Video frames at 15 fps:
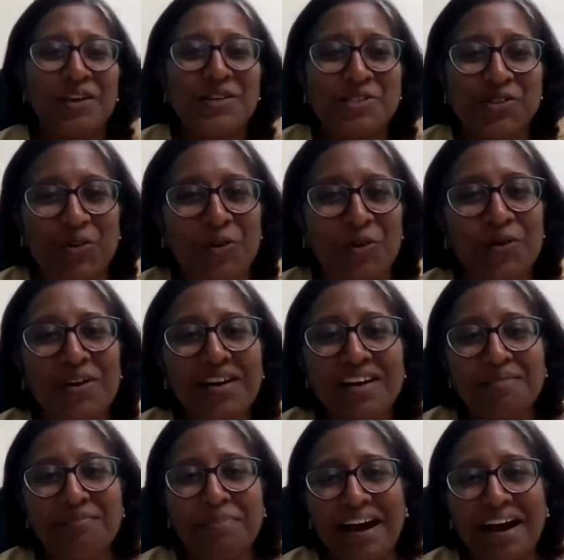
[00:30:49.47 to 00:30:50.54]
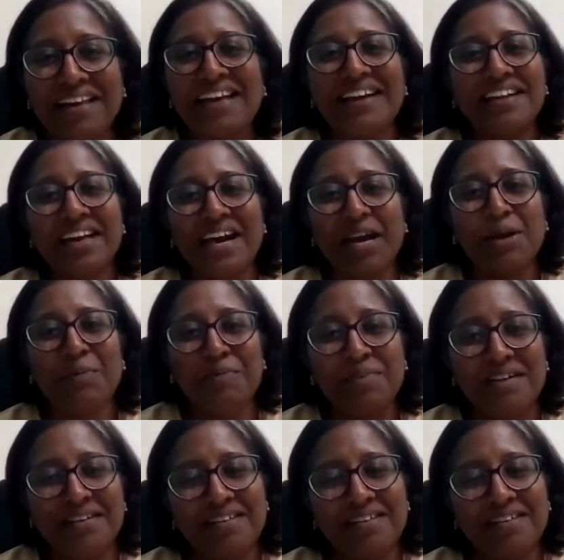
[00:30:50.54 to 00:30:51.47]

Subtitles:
So by that time,